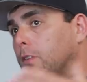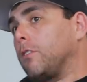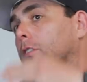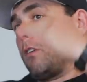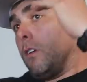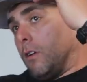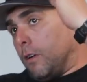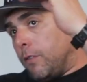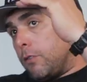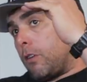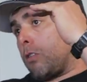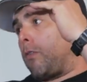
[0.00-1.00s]
to.
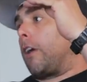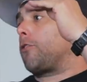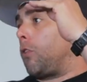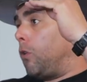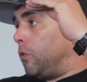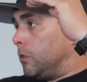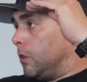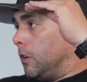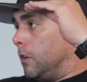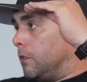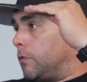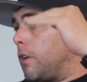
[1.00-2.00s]
There's a threshold
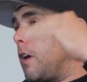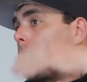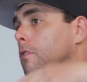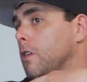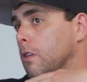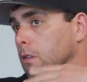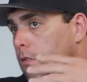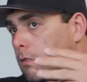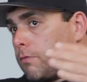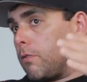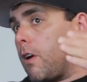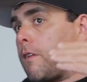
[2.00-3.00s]
for
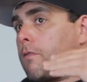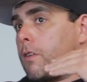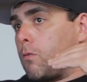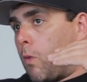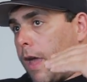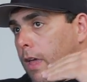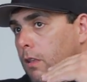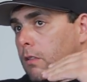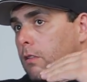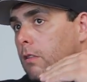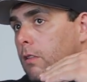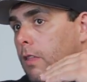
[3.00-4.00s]
every weight
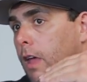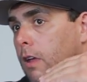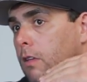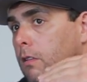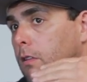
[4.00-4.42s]
there.